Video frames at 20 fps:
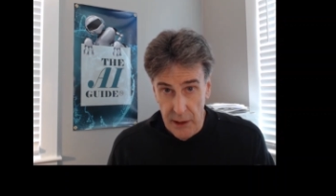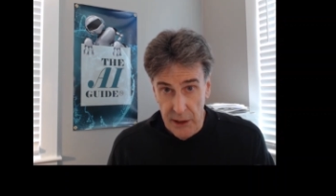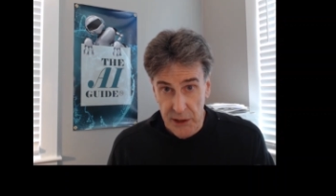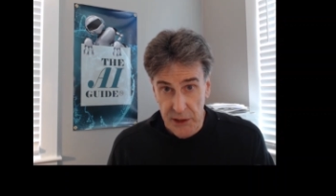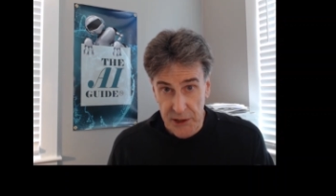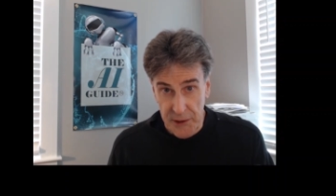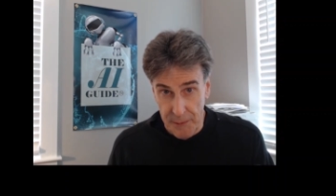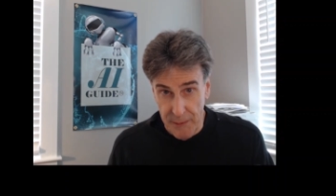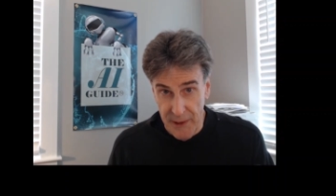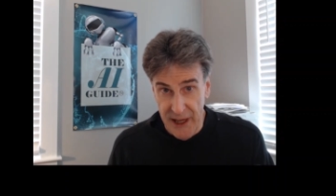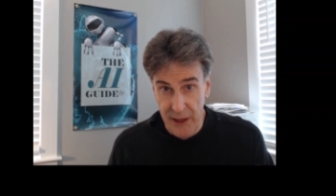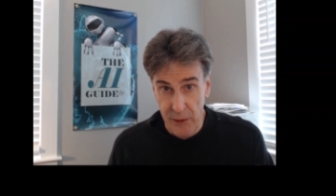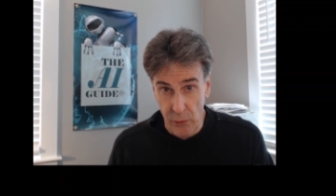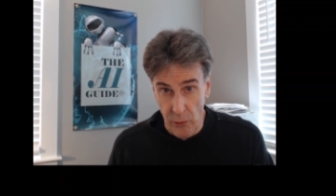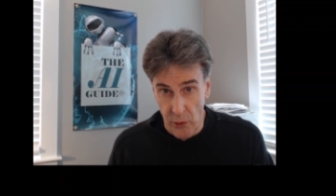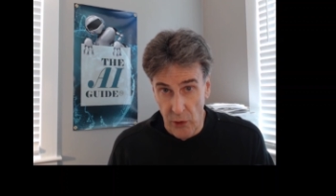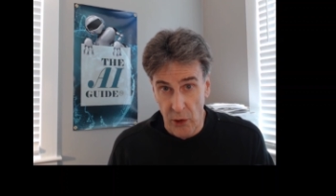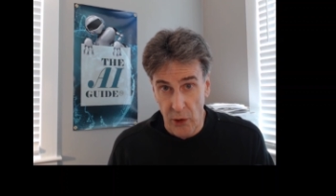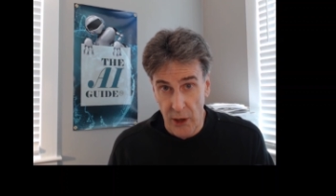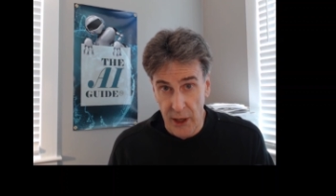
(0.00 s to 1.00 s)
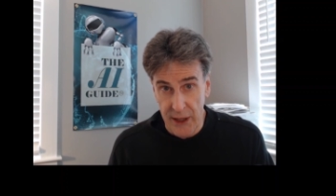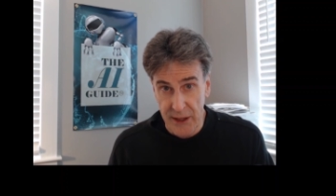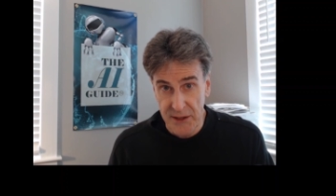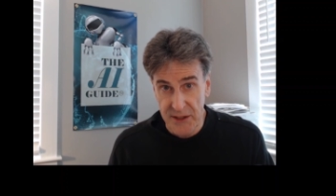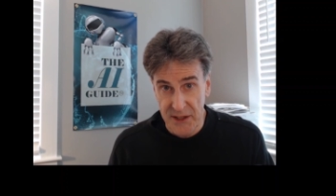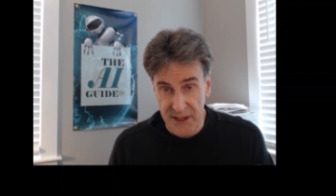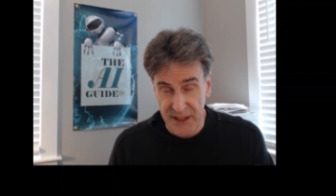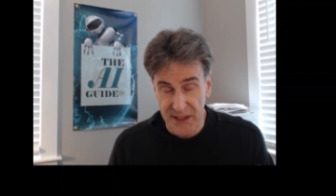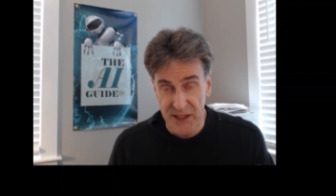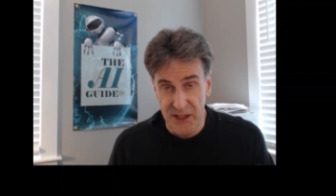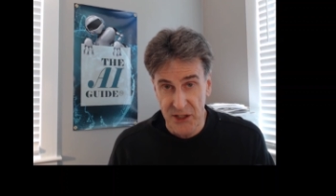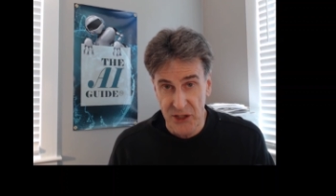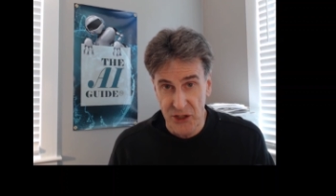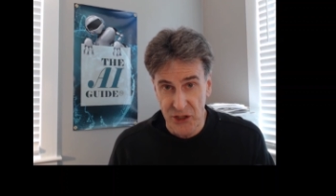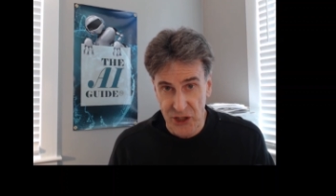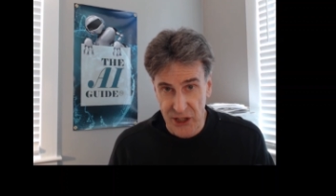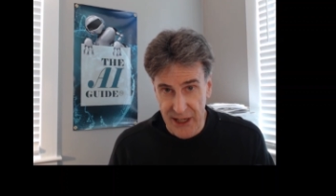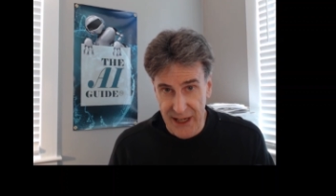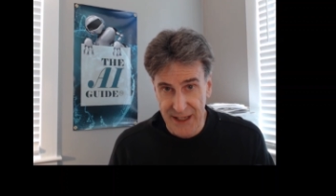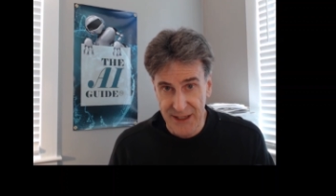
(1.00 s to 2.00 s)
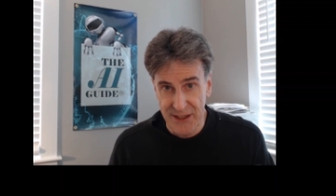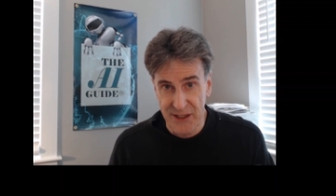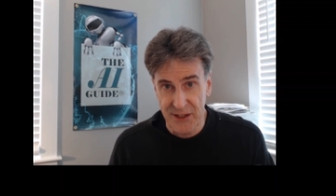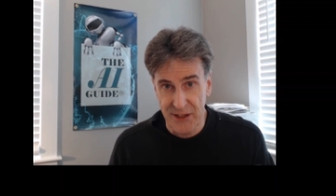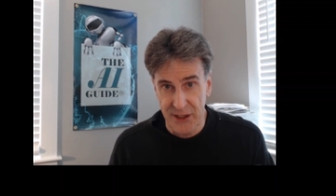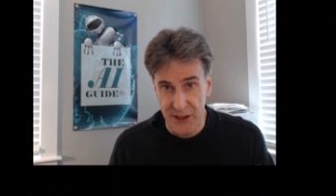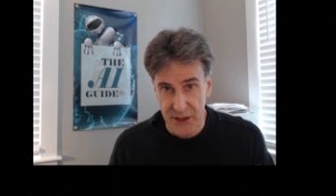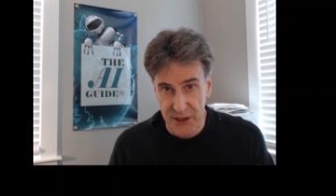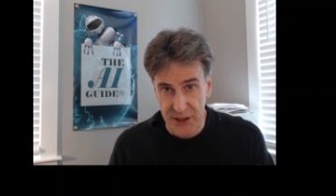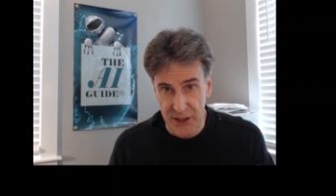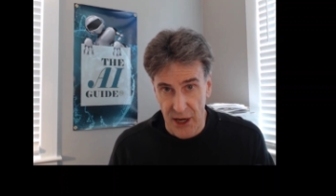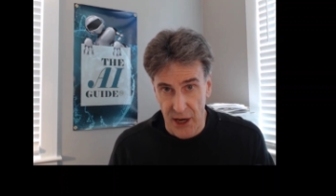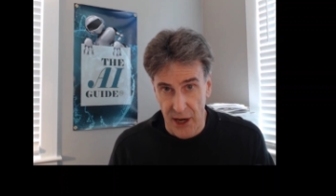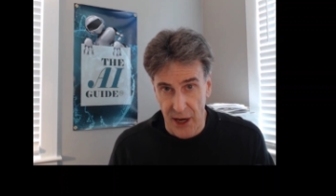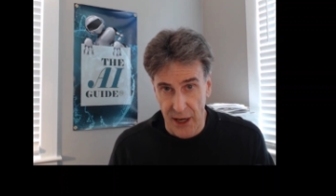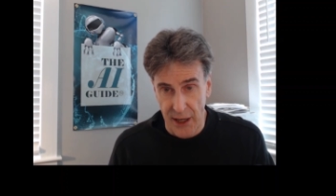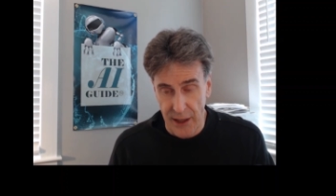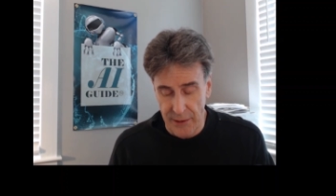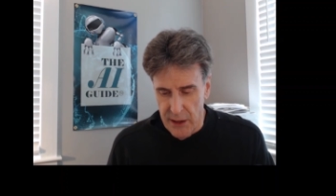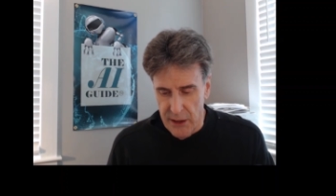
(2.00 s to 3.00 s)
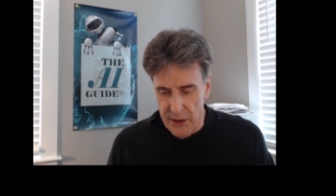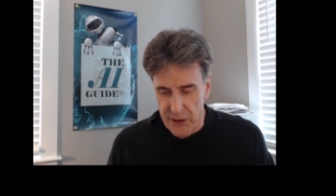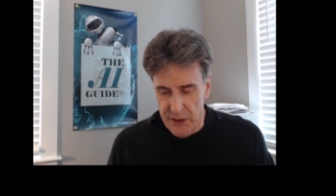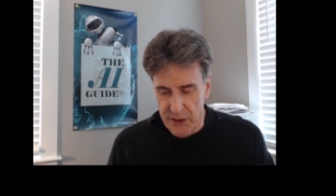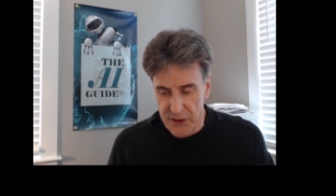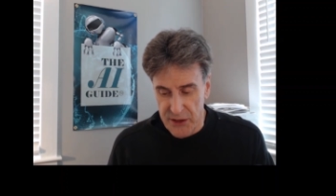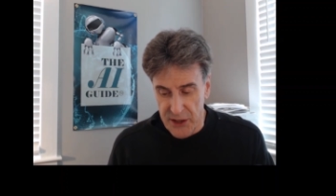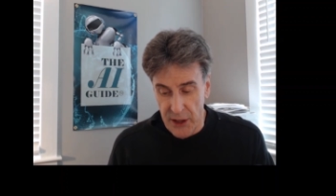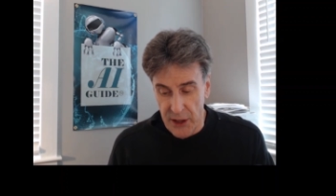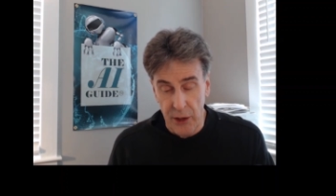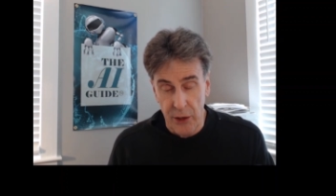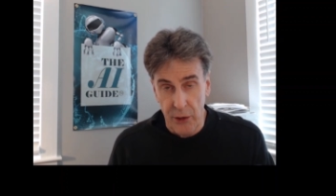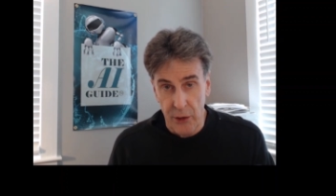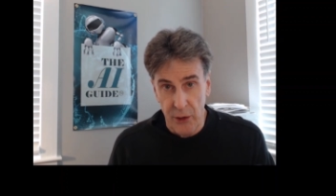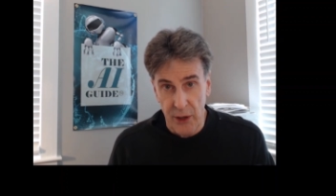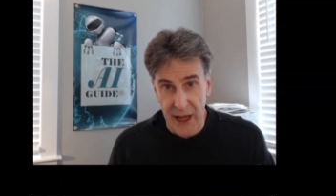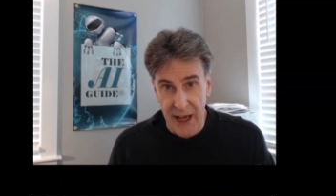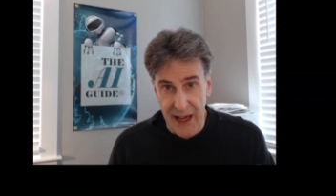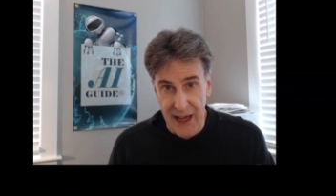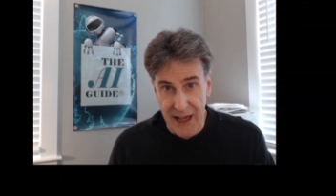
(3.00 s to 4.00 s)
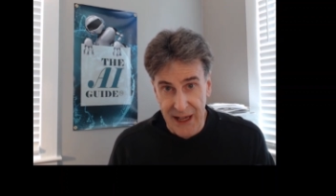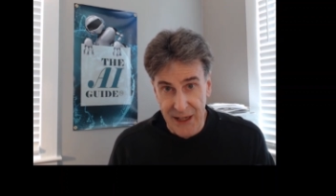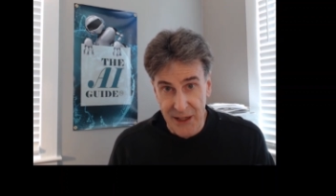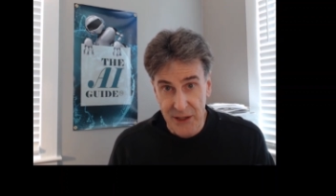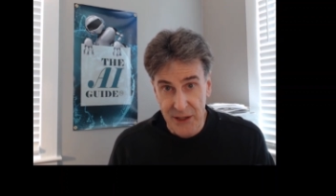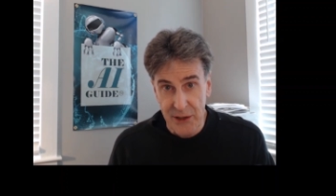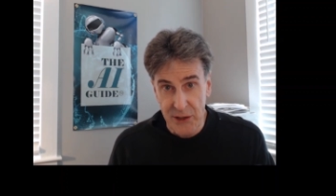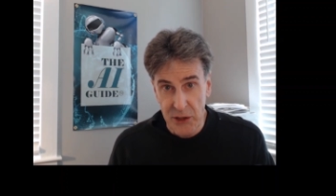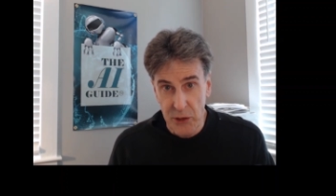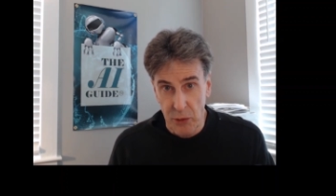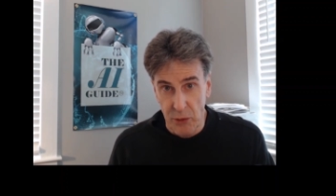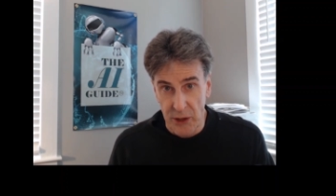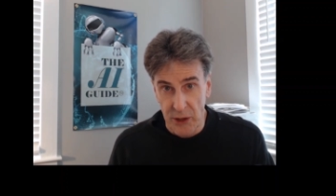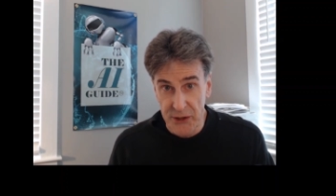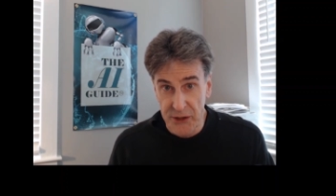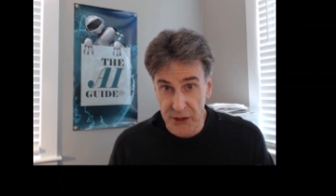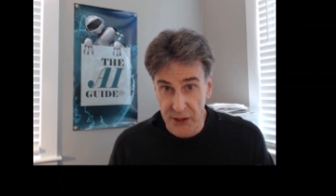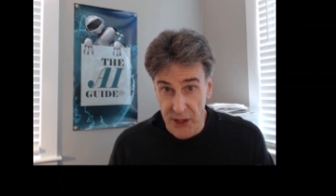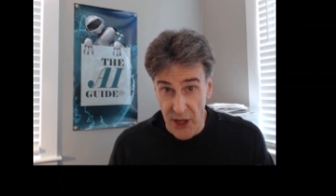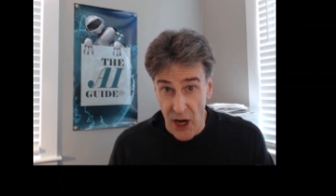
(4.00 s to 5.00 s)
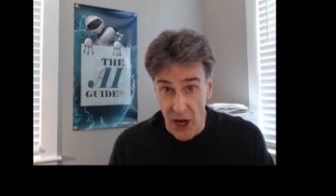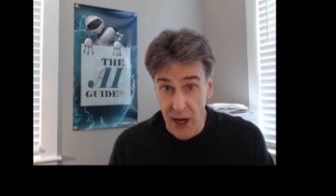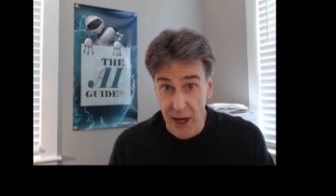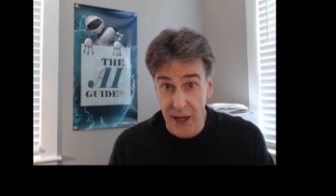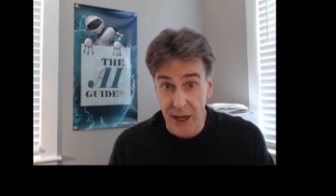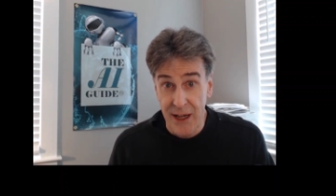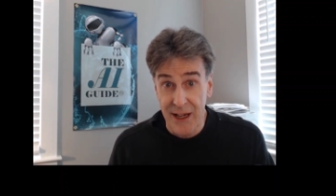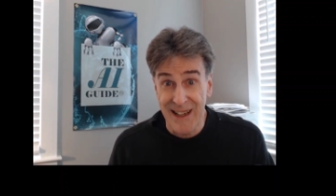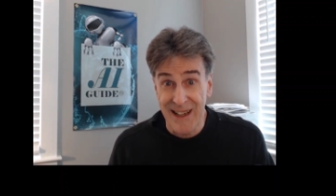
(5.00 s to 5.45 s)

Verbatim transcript: Schmidt warns this is just the start. Soon, agents will start